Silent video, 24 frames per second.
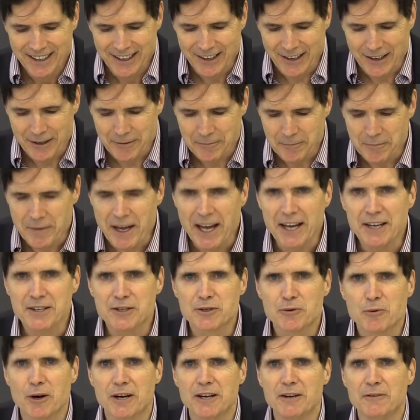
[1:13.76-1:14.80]
Uh, May
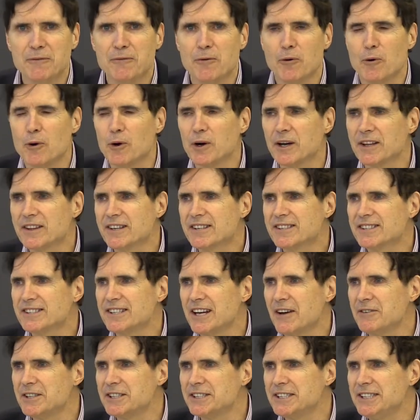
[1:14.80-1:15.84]
24th,
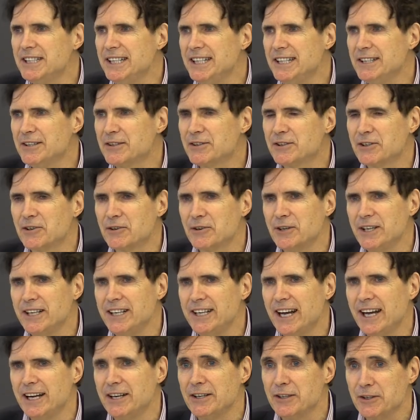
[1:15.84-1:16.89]

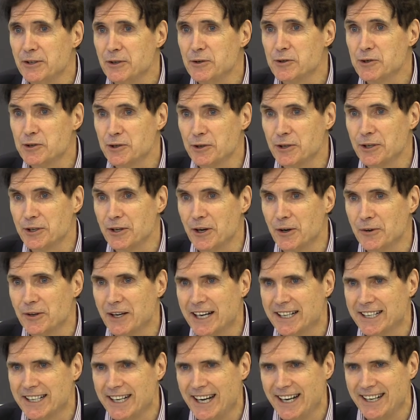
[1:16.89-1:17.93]
1738. You should know
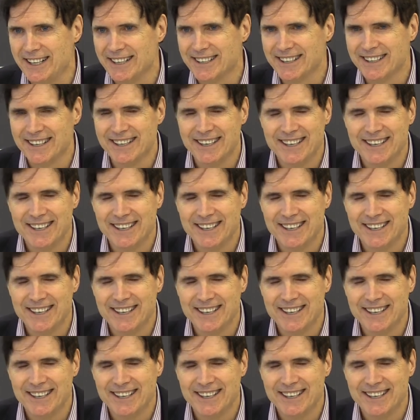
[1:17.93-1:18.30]
that date.